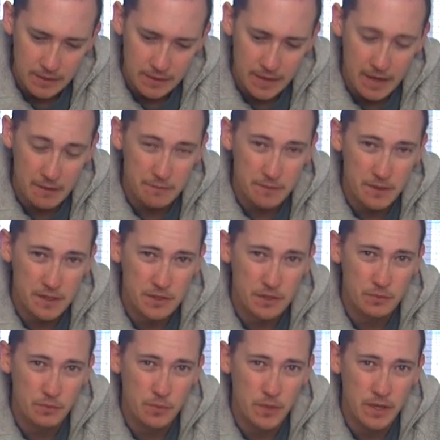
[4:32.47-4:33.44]
Now for
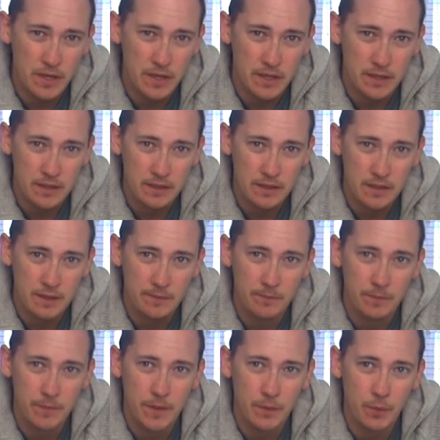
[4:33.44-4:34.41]
this to work,
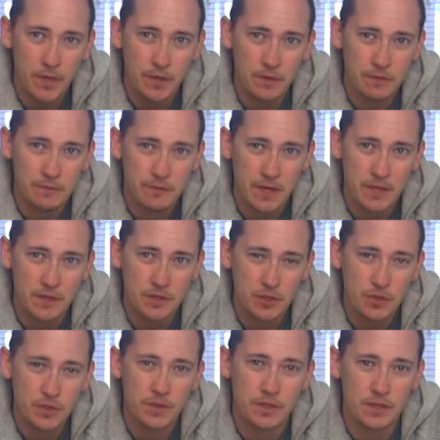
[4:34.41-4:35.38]
when your
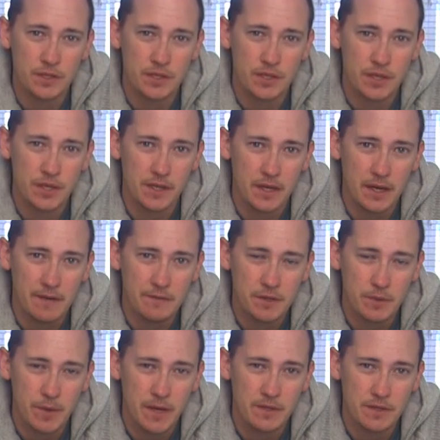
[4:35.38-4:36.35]
friends join the site, they have
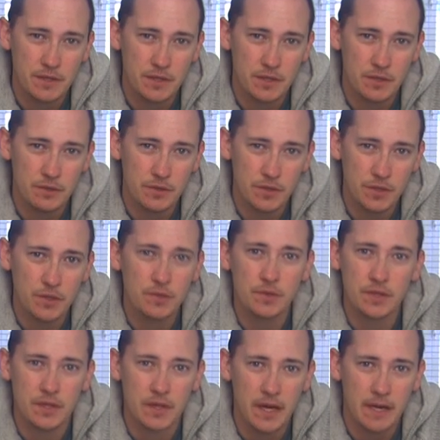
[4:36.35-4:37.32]
to enter your
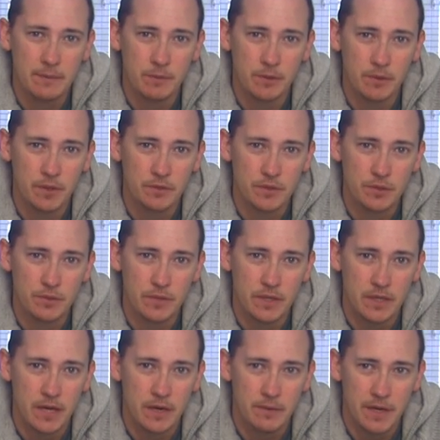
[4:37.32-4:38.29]
username or alter
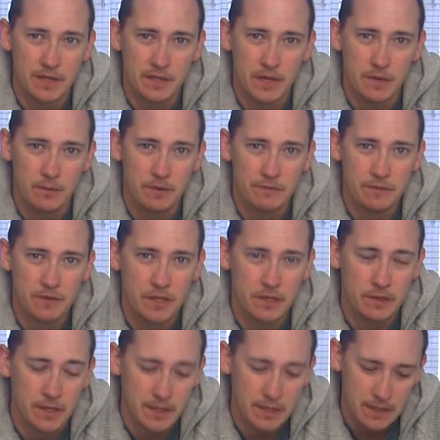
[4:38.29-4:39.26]
ego as their
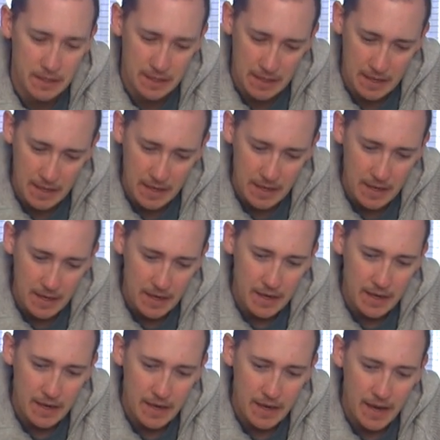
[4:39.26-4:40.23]
referrer.
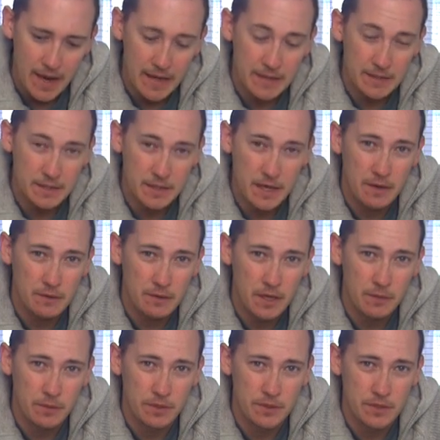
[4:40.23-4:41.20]
And that will
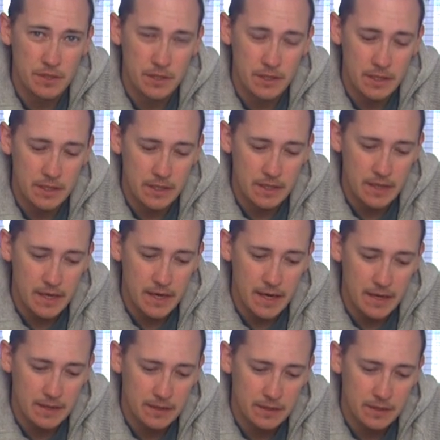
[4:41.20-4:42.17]
go on to
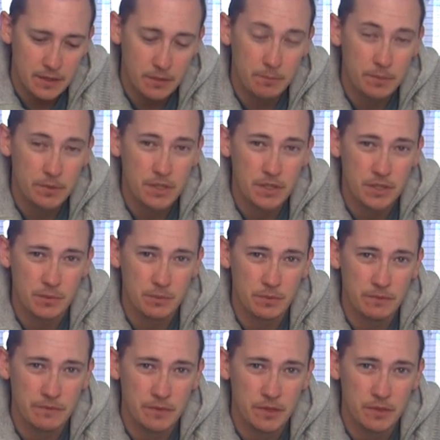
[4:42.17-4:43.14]
the competition
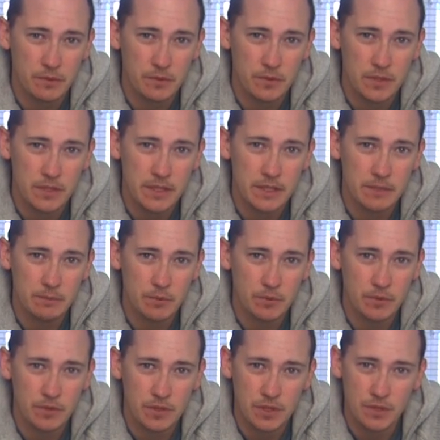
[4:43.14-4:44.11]
referrals
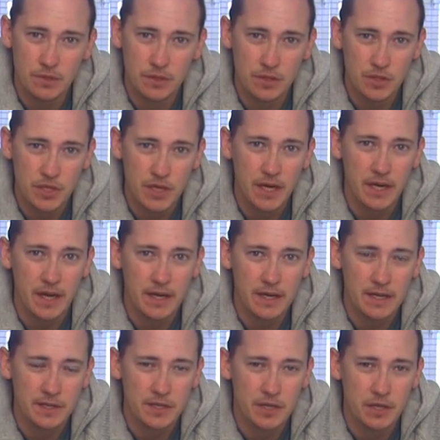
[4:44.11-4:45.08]
leaderboard, so you can check at
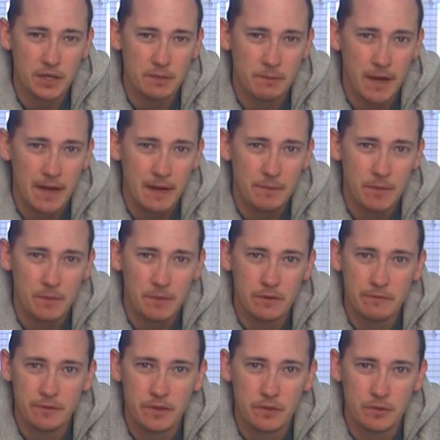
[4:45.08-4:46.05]
any time how many
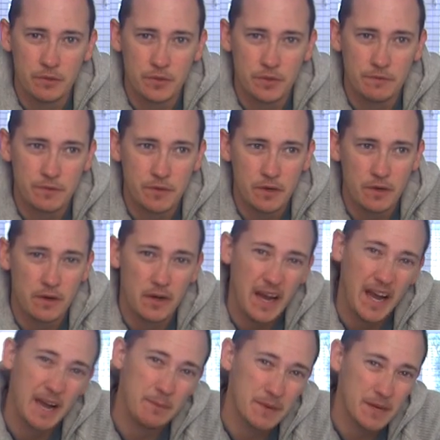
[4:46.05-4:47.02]
referrals you've
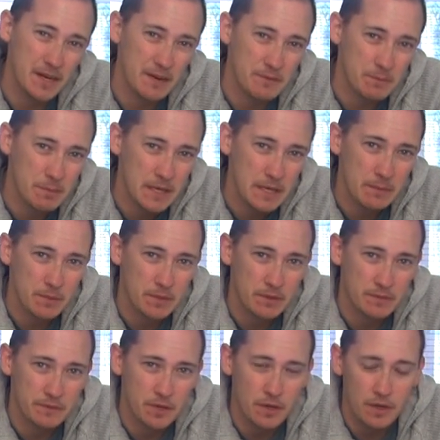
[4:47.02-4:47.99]
got, how many other people
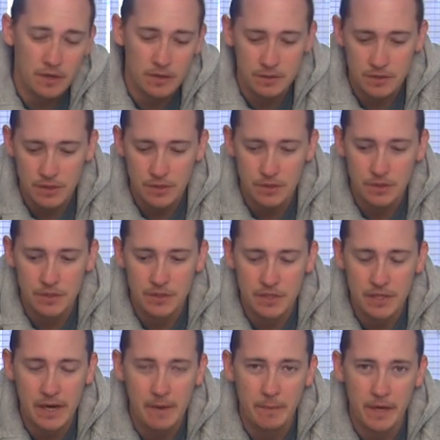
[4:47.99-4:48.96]
have got, so you can
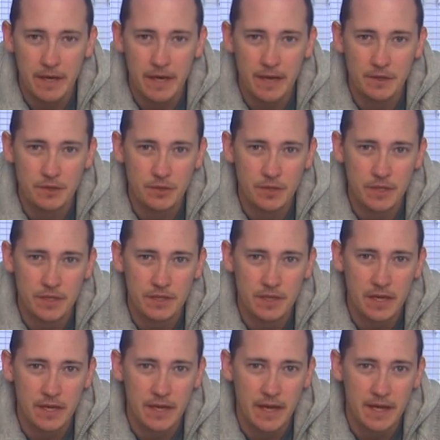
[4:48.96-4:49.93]
see how many
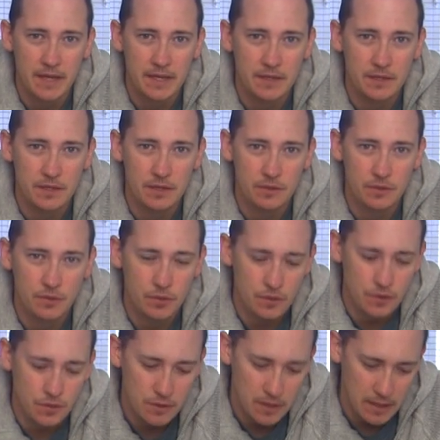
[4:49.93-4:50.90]
entries they're getting into the
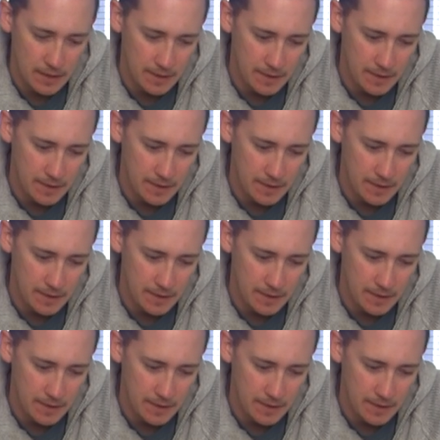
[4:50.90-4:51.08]
draw.